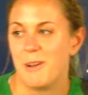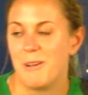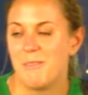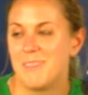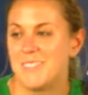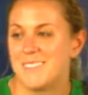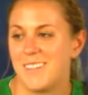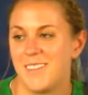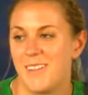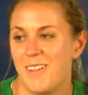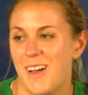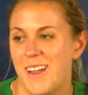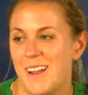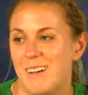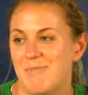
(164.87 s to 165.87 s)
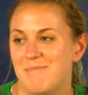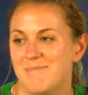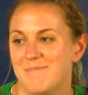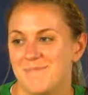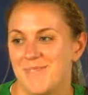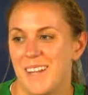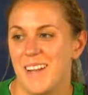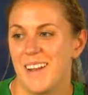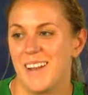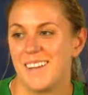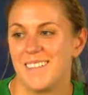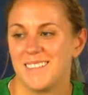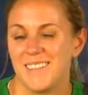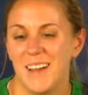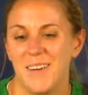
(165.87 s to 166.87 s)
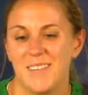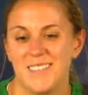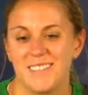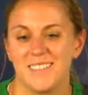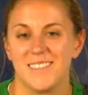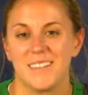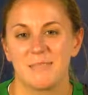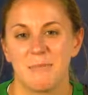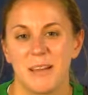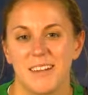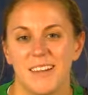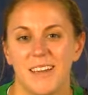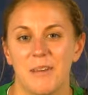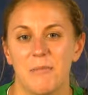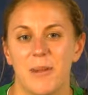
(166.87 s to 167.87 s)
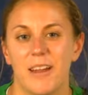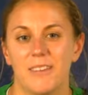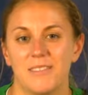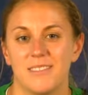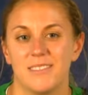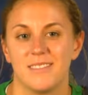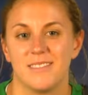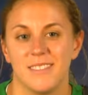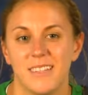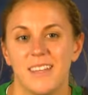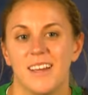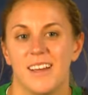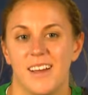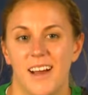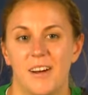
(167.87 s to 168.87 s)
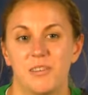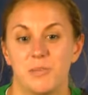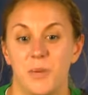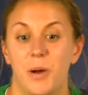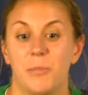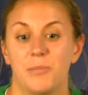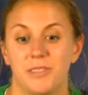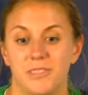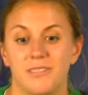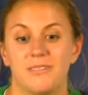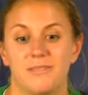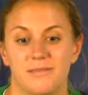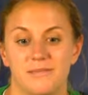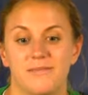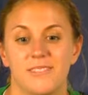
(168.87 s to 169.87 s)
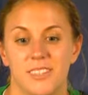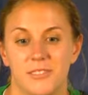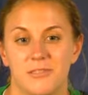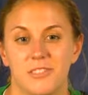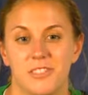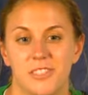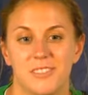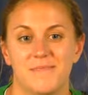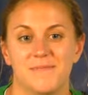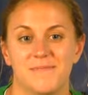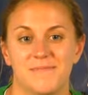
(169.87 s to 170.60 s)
Right when you said the lineup, and I wasn't expecting it, but I was pumped, that's for sure.